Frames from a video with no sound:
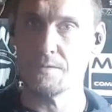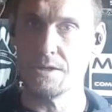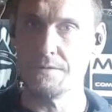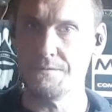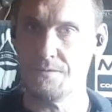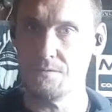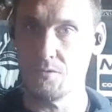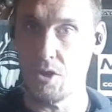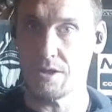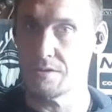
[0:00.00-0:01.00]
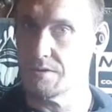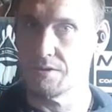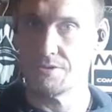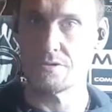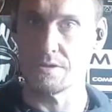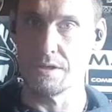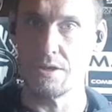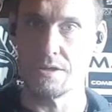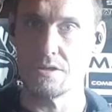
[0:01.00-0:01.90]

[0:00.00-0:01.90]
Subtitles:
if, like, literally, like,